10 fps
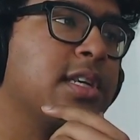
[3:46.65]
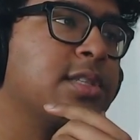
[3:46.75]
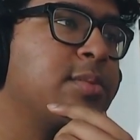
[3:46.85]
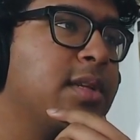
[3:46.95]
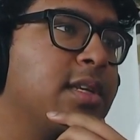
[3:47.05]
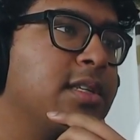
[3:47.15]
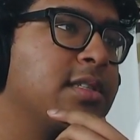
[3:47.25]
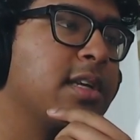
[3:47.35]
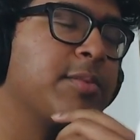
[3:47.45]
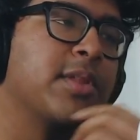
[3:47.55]
Yes,
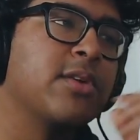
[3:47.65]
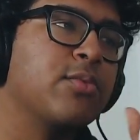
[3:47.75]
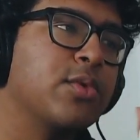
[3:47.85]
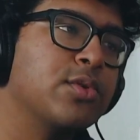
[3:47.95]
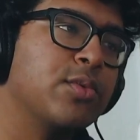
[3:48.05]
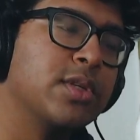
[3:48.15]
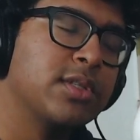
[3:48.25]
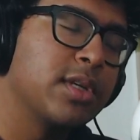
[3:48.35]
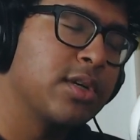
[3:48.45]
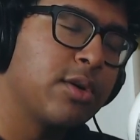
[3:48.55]
please get me that
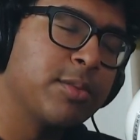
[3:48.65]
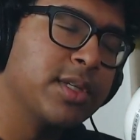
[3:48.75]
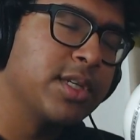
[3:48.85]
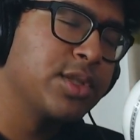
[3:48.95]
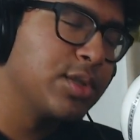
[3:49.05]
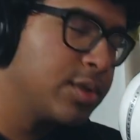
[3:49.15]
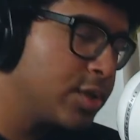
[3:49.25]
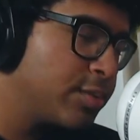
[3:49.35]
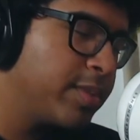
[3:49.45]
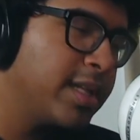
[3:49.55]
Woodward accommodation,
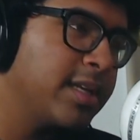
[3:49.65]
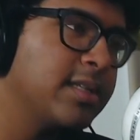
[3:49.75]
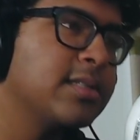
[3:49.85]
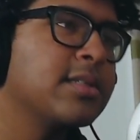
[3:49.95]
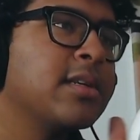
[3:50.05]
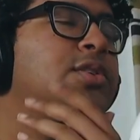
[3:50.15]
just please.